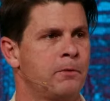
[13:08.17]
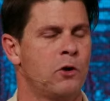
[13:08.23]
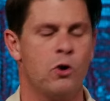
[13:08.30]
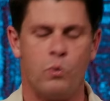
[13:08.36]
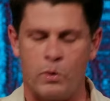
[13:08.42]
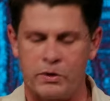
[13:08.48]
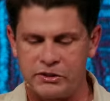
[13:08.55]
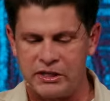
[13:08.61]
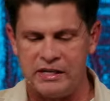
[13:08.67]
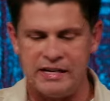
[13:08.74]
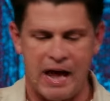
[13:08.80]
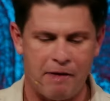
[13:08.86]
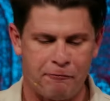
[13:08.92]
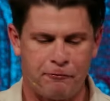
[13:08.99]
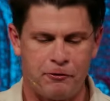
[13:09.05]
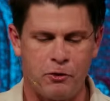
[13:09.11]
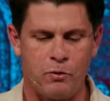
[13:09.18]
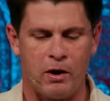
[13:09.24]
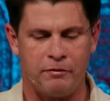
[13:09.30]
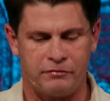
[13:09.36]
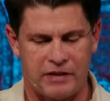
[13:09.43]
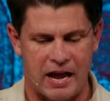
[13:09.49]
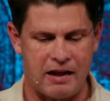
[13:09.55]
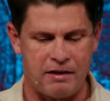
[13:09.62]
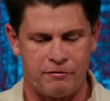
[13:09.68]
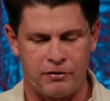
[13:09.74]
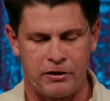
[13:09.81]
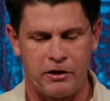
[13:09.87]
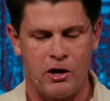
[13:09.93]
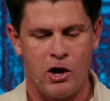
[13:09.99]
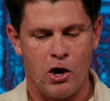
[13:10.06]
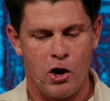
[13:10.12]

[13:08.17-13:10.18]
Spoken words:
who was the nephew of David,